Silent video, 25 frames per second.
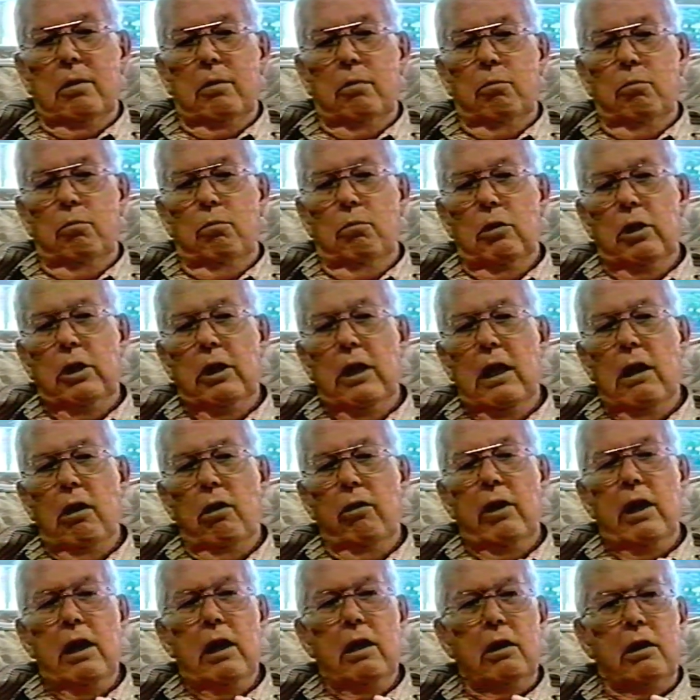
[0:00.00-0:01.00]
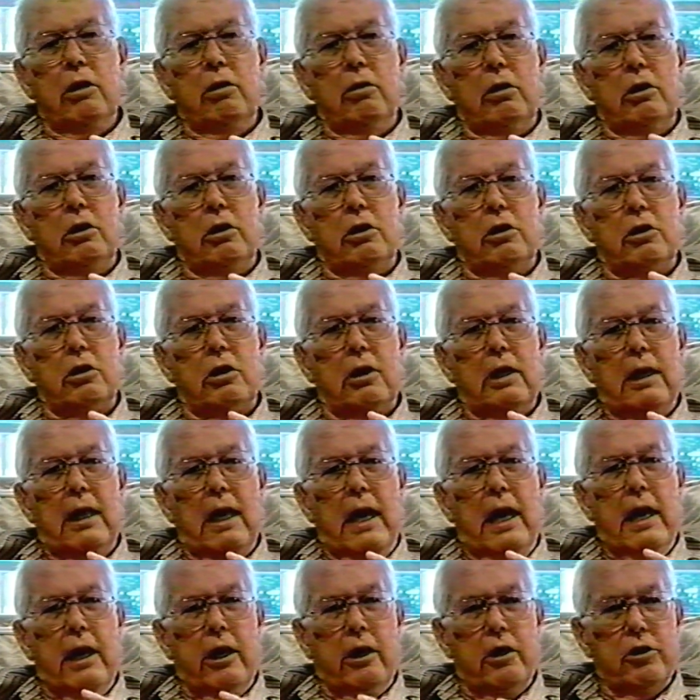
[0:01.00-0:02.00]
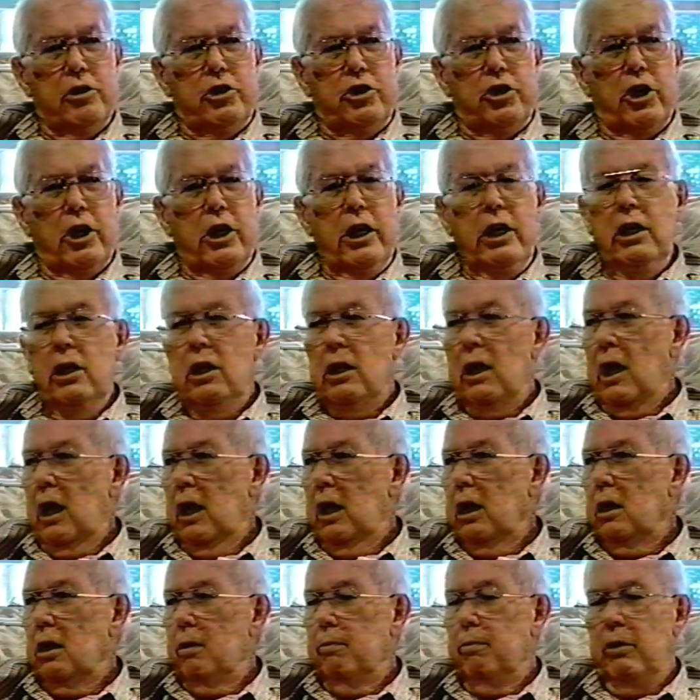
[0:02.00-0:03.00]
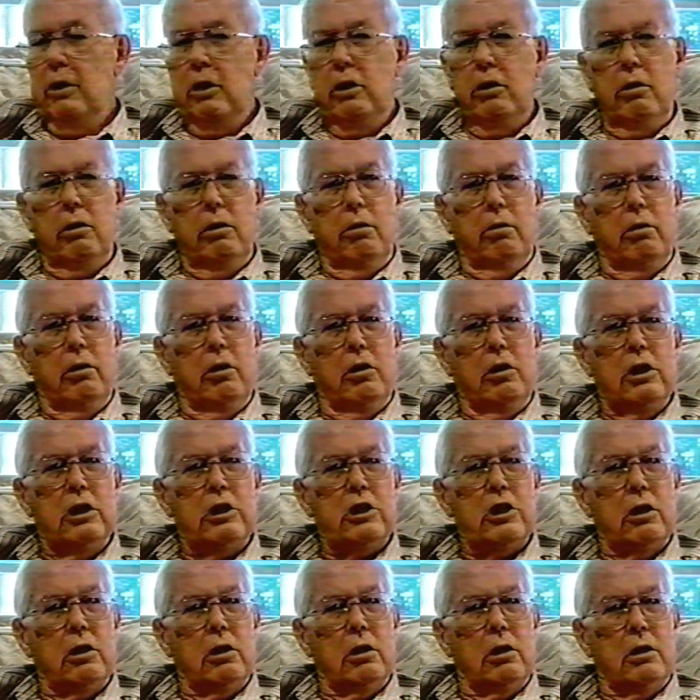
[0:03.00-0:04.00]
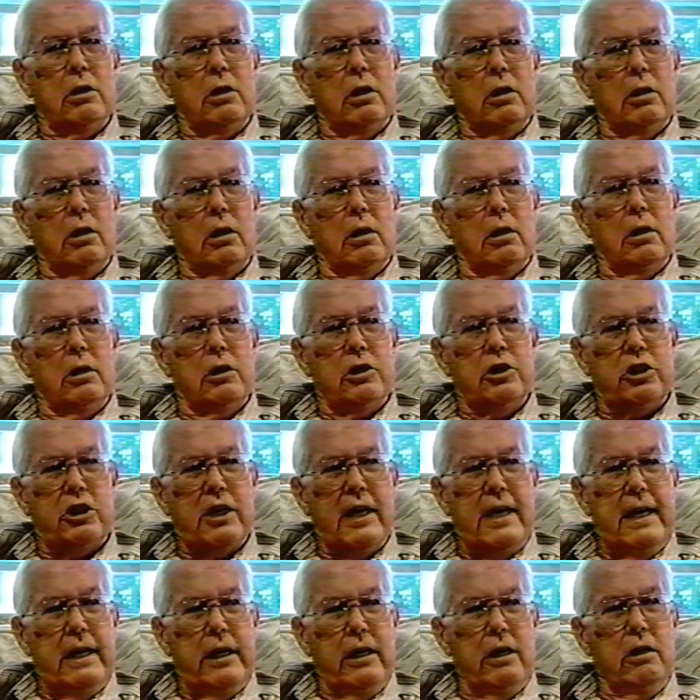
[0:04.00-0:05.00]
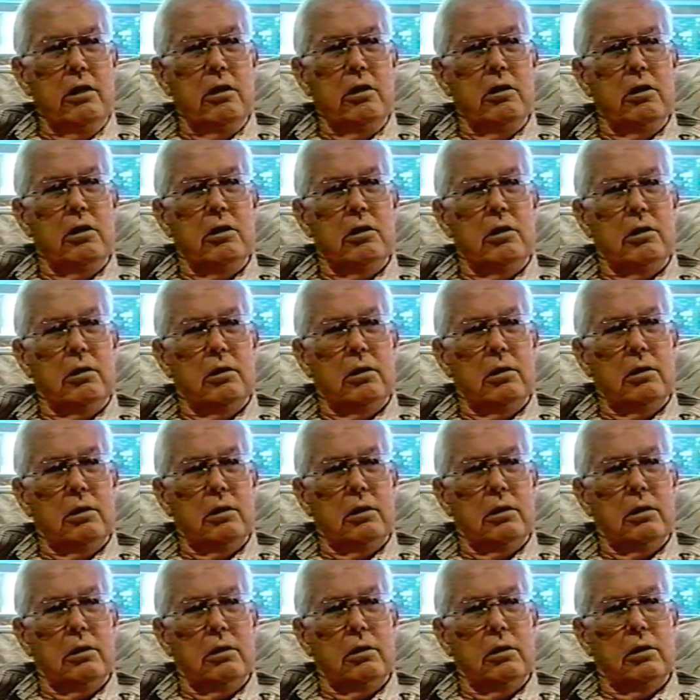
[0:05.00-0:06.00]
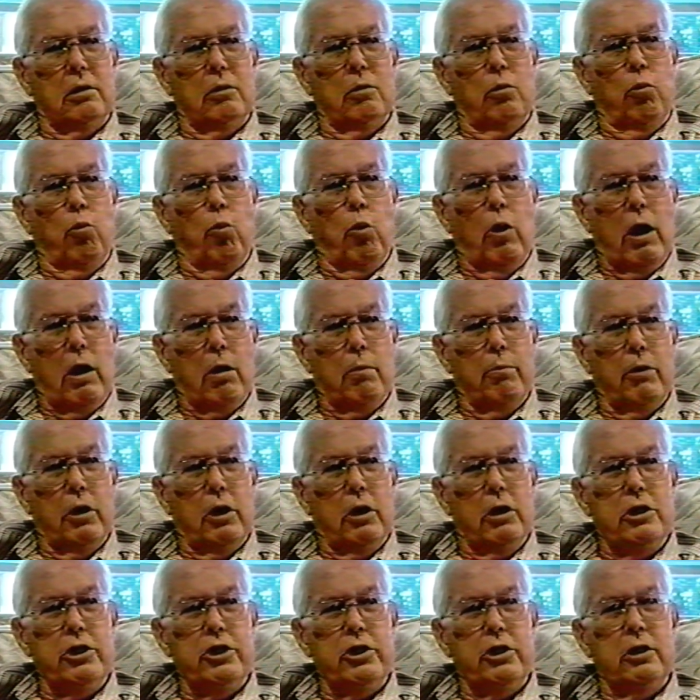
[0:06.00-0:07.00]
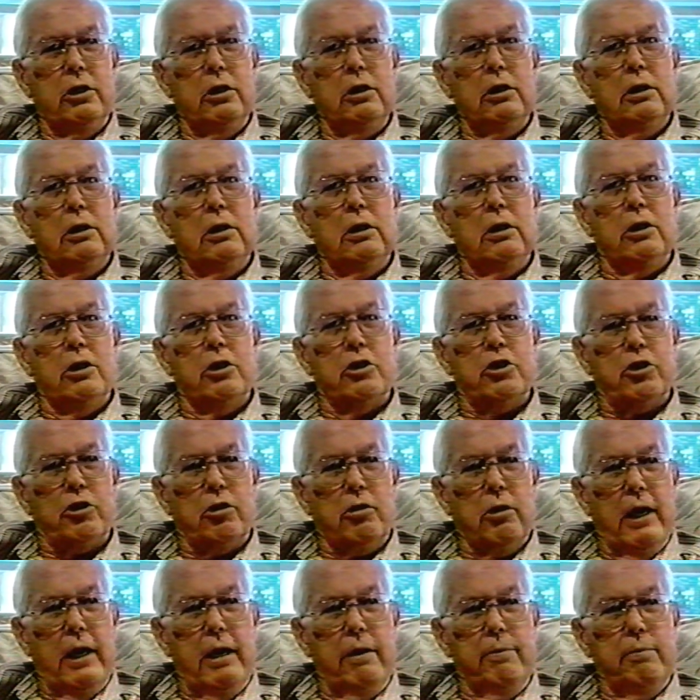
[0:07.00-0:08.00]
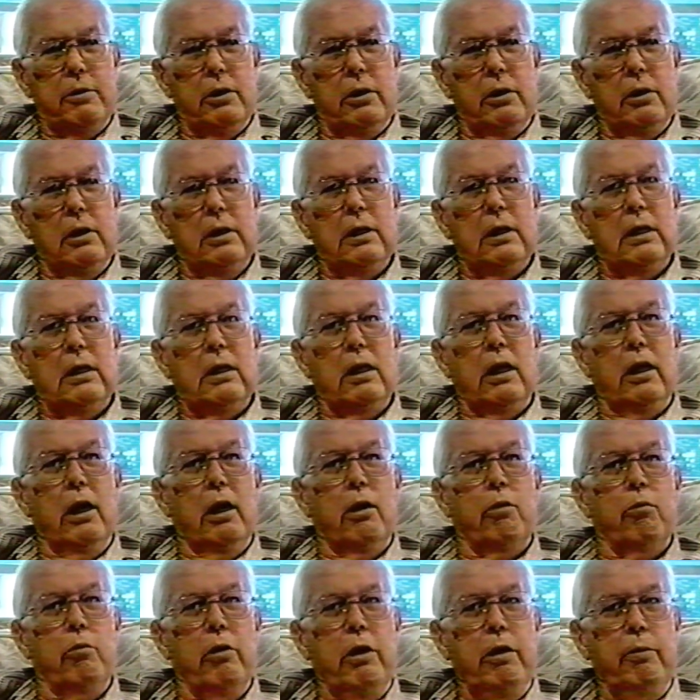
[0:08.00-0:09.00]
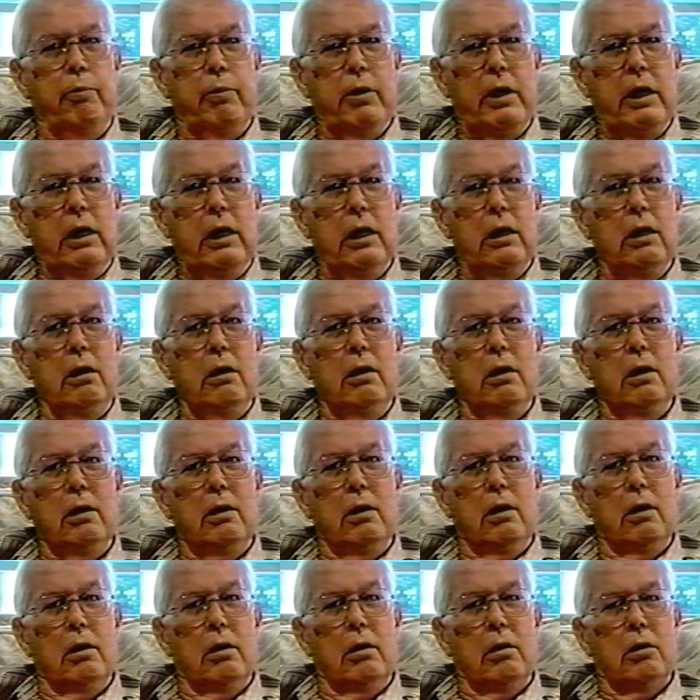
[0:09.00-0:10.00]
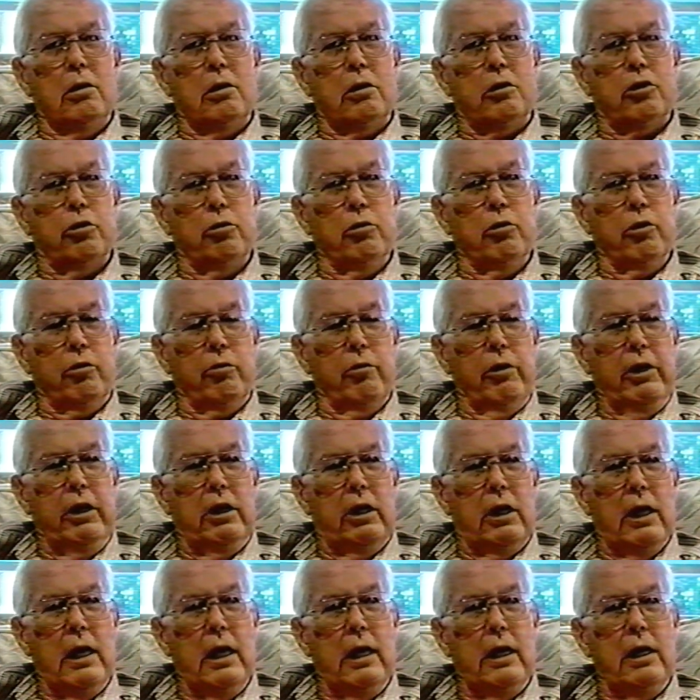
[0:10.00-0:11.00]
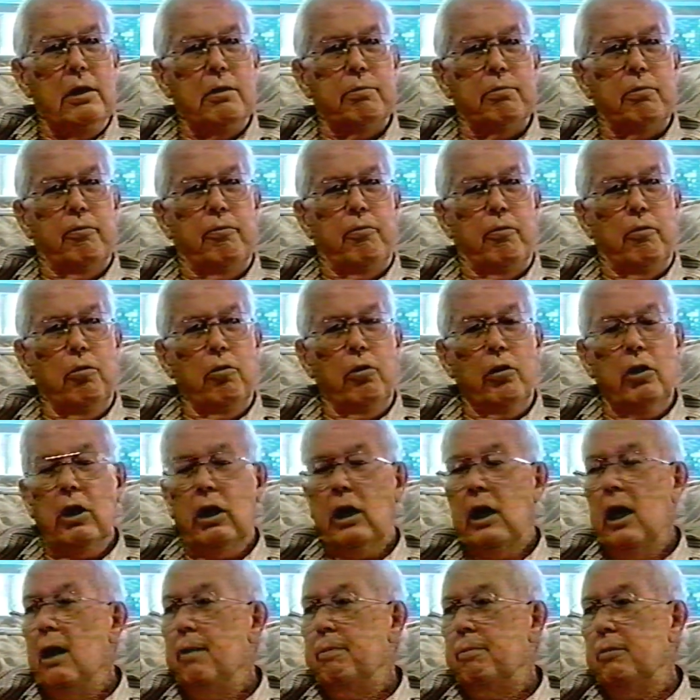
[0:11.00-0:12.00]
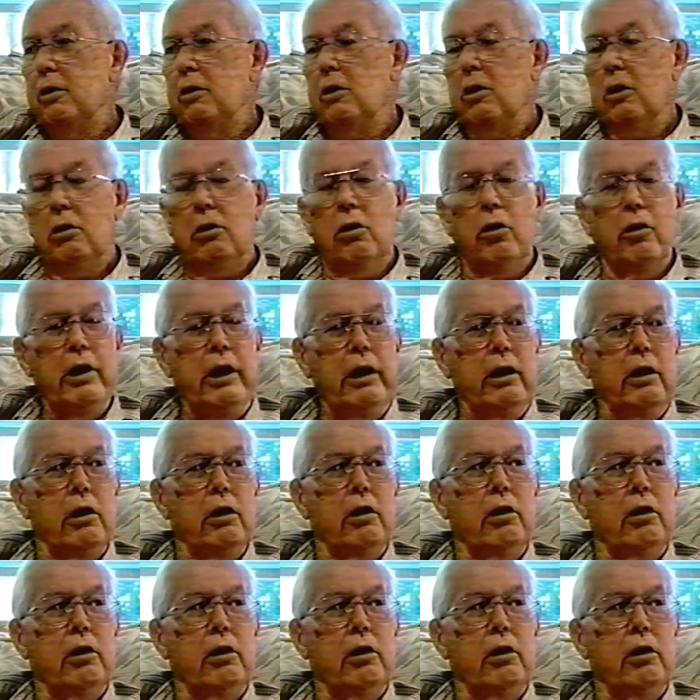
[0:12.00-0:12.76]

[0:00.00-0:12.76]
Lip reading: But now that anchor chain had to be sanded, wire brushed, scraped, and repainted 2 or 3 times before the captain agreed to